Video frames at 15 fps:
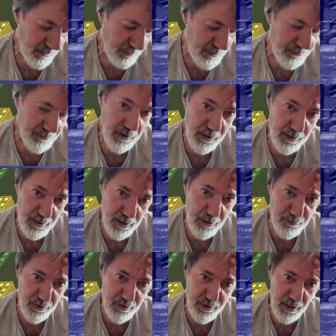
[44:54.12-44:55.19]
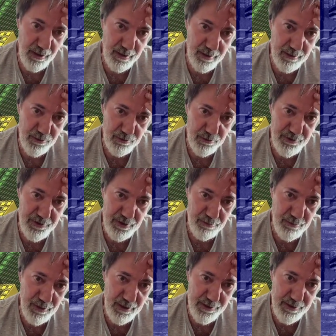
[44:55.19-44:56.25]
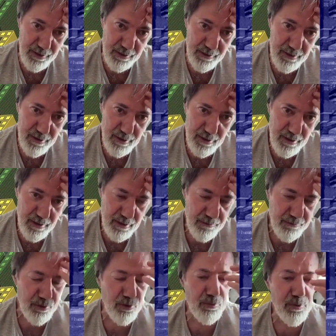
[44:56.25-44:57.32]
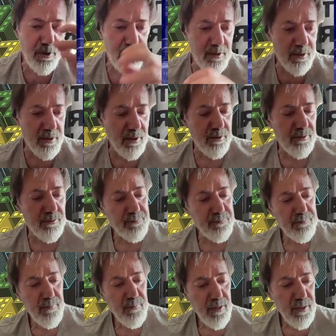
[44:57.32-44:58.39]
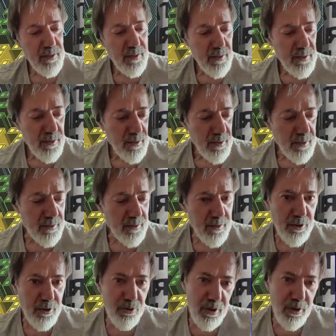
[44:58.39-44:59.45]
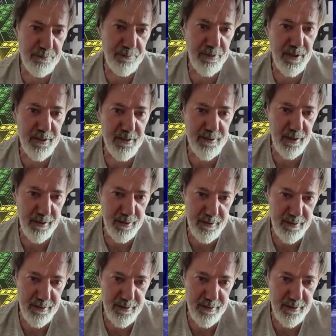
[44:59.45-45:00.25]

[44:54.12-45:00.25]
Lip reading: before I came to Thailand to visit my son a few weeks ago. And he grew up playing Second